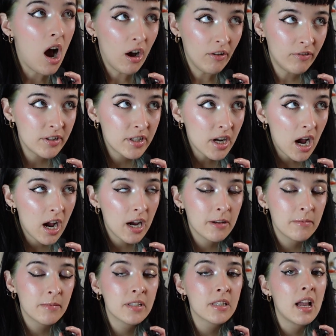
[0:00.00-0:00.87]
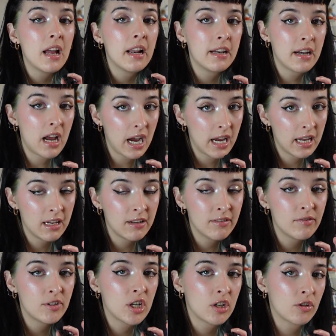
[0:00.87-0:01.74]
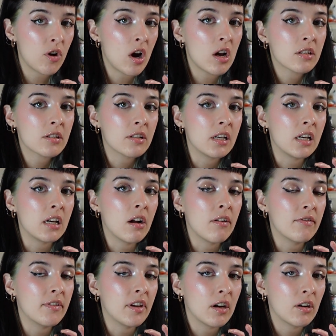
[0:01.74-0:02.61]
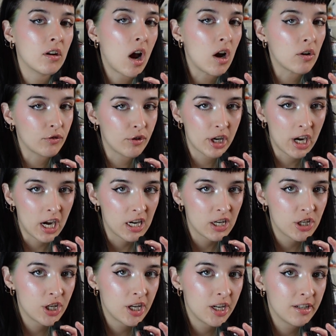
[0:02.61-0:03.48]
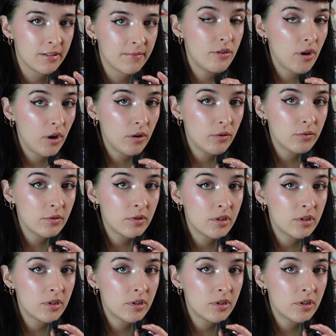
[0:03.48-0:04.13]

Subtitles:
oftentimes naive generosity of their congregation. Those